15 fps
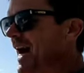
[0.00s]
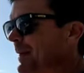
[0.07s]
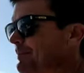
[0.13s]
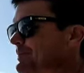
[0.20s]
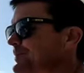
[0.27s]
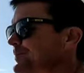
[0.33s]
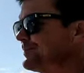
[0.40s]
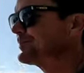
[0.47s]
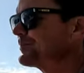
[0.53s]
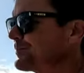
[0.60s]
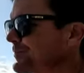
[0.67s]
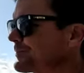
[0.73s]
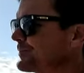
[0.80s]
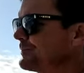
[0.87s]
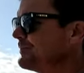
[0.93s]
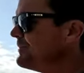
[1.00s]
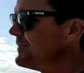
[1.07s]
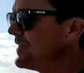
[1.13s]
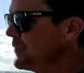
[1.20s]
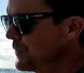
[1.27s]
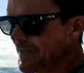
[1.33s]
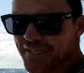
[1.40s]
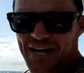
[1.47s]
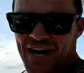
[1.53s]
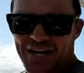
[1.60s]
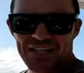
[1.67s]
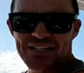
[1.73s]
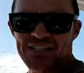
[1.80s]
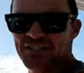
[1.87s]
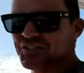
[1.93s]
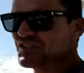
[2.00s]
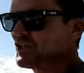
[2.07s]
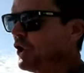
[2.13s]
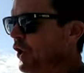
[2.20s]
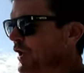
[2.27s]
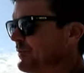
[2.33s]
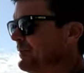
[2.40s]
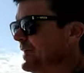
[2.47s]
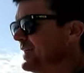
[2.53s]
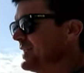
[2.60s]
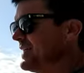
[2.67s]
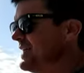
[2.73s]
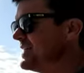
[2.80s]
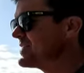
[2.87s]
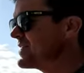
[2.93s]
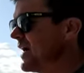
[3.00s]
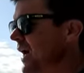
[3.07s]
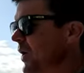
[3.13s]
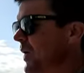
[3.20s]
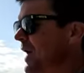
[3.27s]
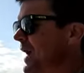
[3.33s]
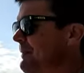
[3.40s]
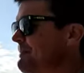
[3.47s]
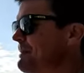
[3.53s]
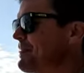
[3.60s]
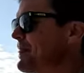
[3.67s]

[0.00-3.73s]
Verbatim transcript: up regardless of the tide really. So um,